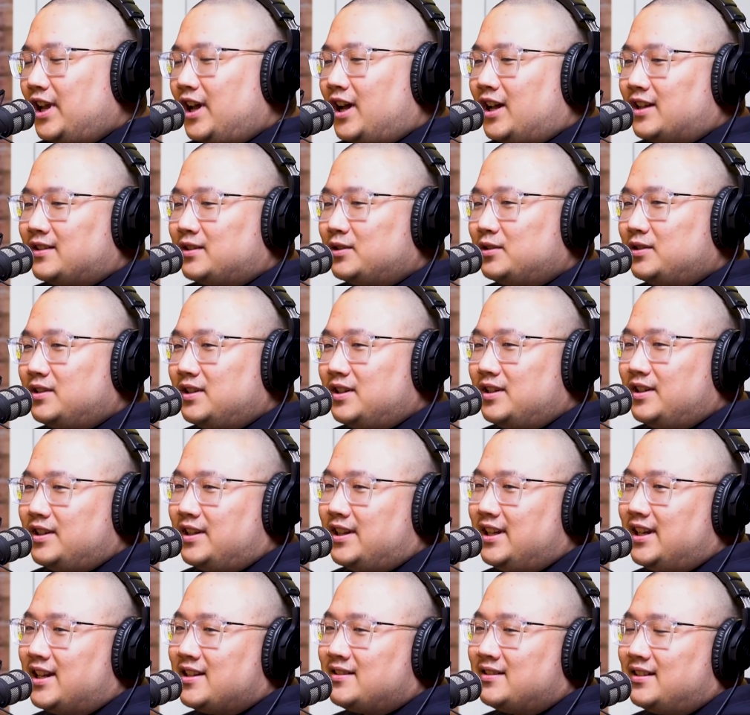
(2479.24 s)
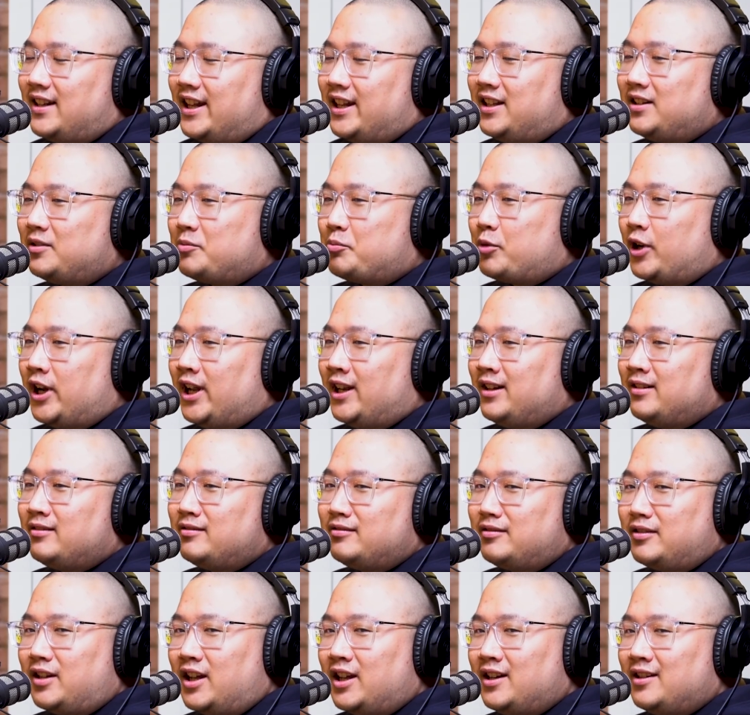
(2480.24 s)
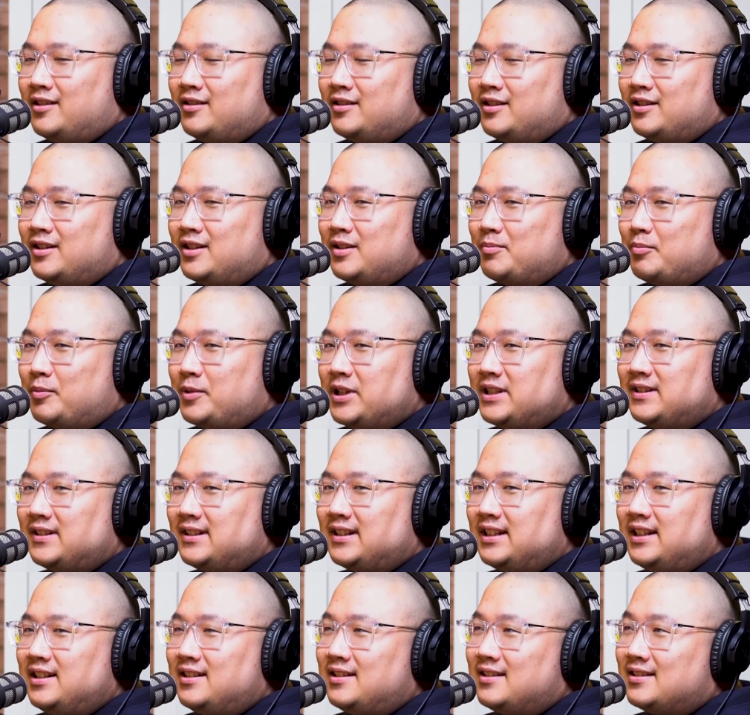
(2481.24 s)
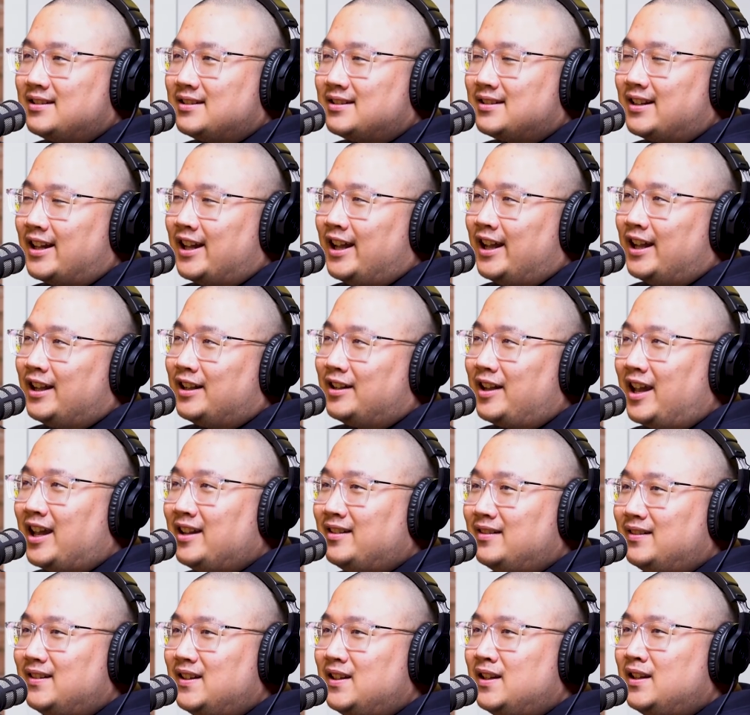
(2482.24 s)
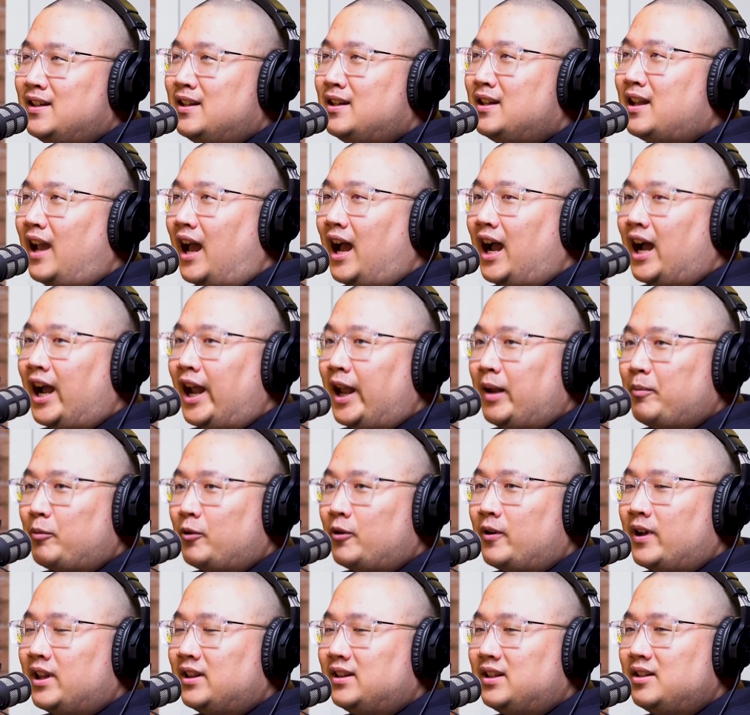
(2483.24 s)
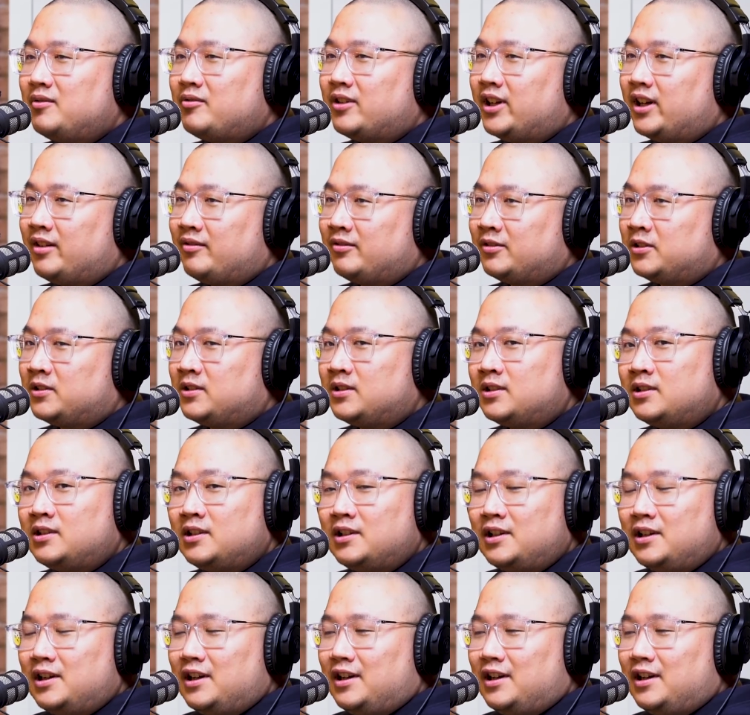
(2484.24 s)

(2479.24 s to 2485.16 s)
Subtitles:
yeah, so he doesn't like the brand, and basically he's like anti-hype or anti-whatever.